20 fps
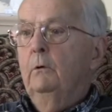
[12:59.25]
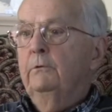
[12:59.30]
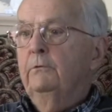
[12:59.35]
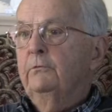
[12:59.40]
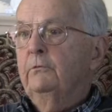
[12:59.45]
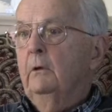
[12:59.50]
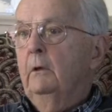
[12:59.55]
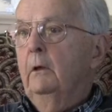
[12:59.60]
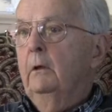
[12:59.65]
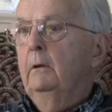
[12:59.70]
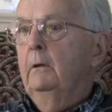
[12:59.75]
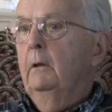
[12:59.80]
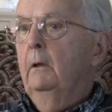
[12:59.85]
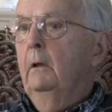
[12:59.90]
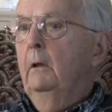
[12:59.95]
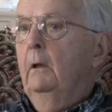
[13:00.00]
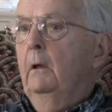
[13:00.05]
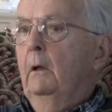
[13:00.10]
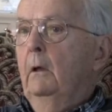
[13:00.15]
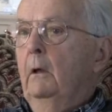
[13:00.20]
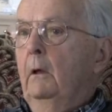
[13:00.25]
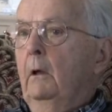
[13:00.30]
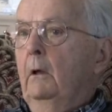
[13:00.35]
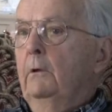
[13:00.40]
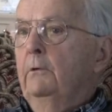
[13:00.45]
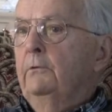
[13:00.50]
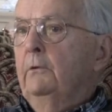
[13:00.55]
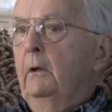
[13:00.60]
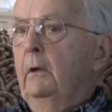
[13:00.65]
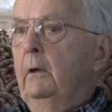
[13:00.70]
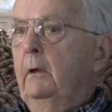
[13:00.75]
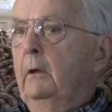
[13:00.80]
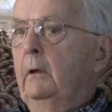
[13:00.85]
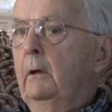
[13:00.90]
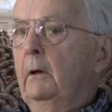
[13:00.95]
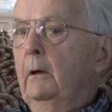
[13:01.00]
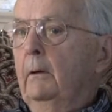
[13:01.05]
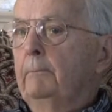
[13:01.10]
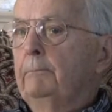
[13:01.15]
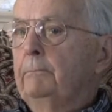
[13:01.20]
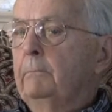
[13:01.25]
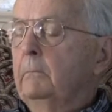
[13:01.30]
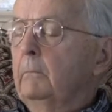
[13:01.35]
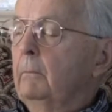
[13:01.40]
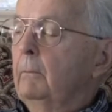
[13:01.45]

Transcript: would say say um,